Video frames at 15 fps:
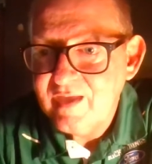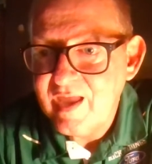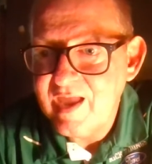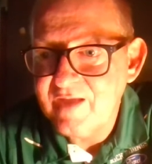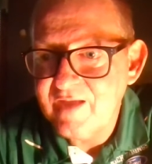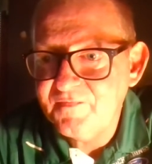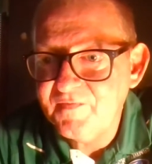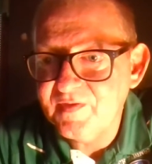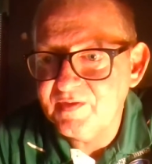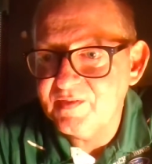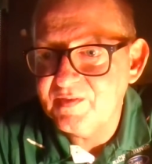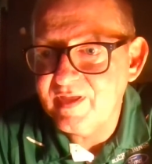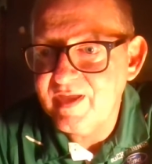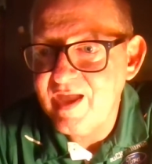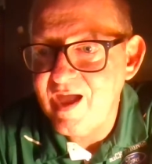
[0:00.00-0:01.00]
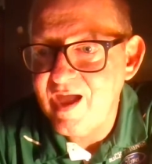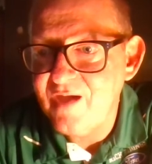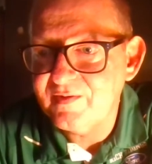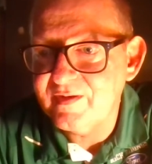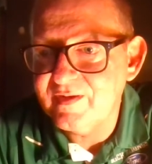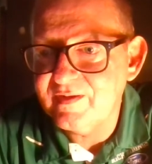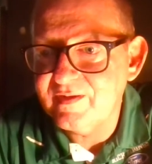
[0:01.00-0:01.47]
And field
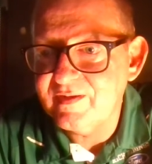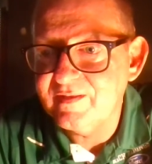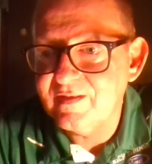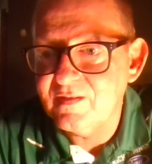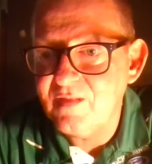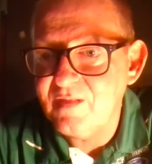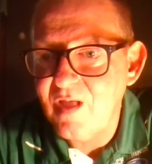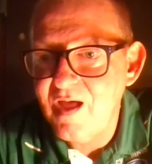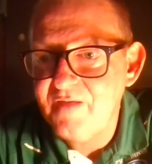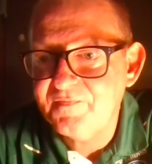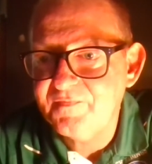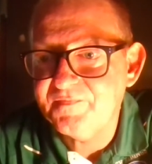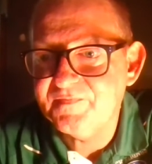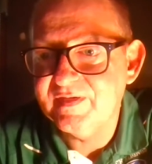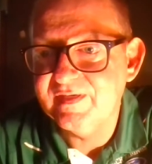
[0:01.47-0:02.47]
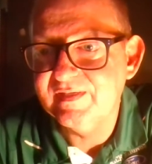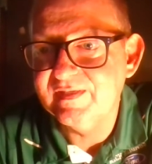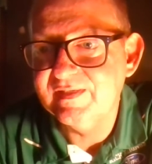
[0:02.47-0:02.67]
layout in the loft.